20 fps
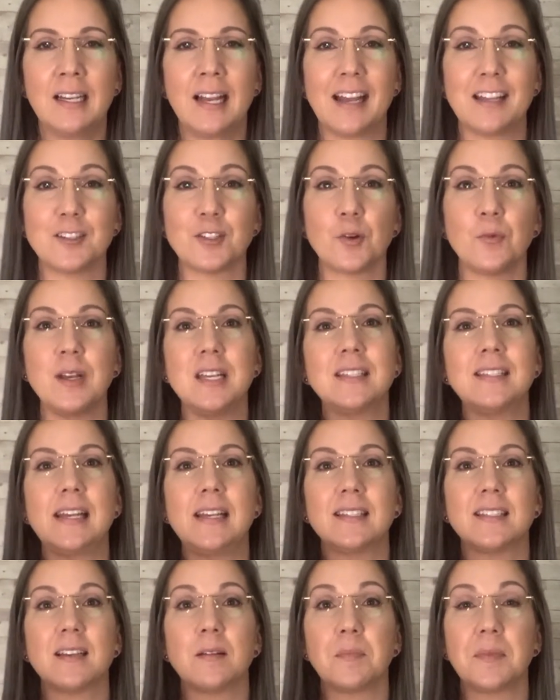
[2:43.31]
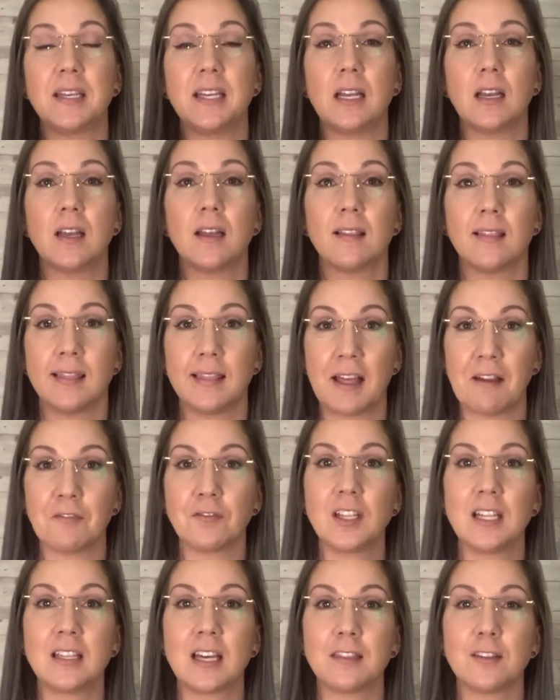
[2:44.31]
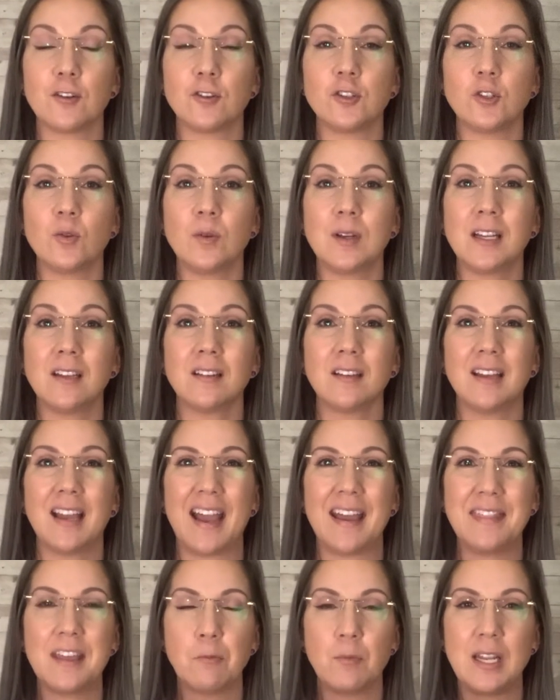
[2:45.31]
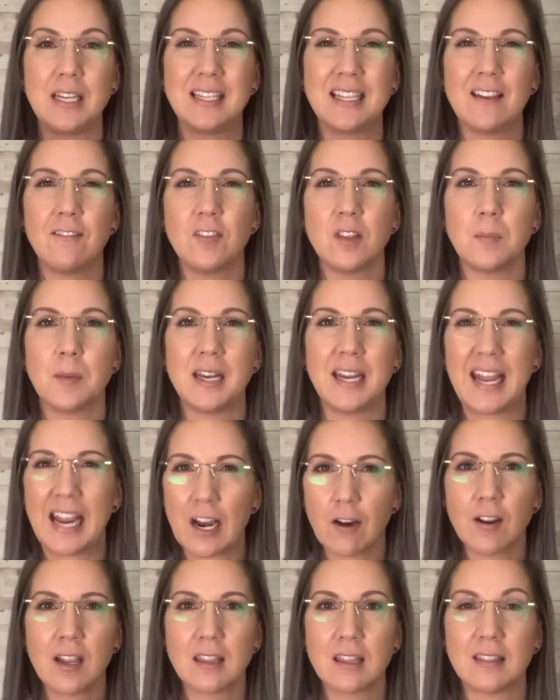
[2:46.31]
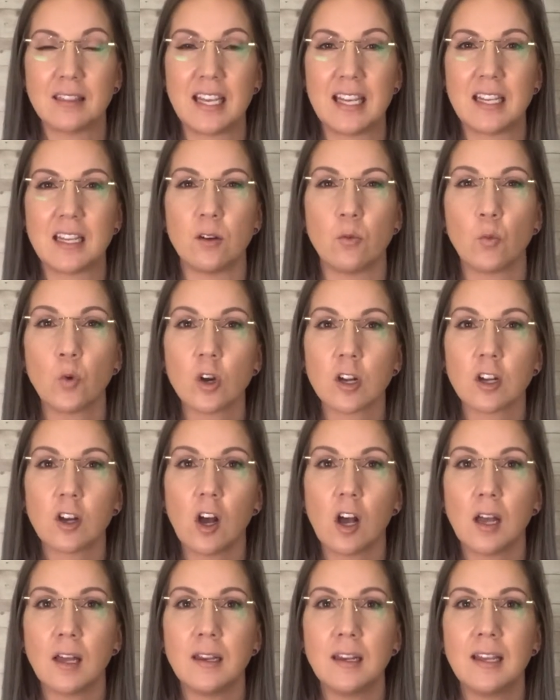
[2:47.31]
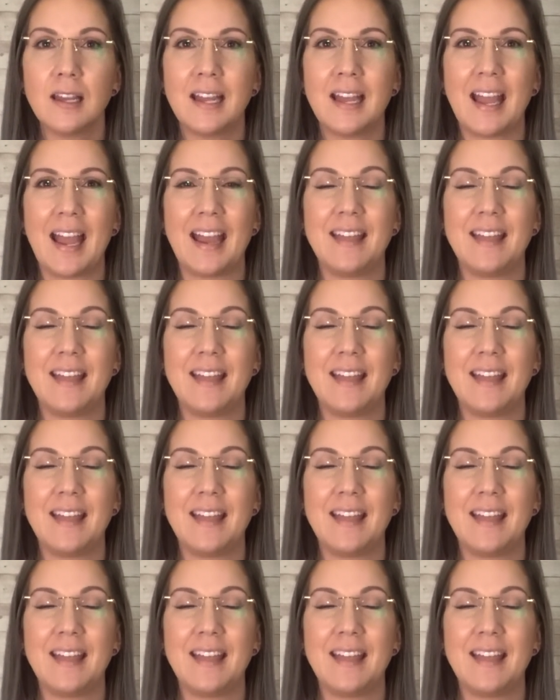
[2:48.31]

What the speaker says: And so we say something lovely that they're doing, and then we give them an area that they can work on,